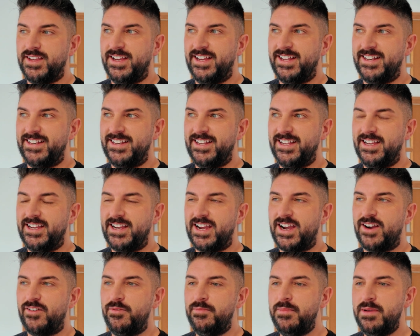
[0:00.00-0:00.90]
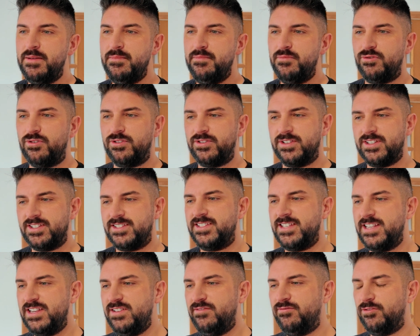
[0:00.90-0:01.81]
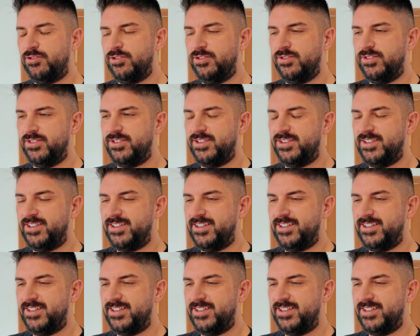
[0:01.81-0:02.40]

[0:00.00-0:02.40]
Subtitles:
And I remember on the seafront,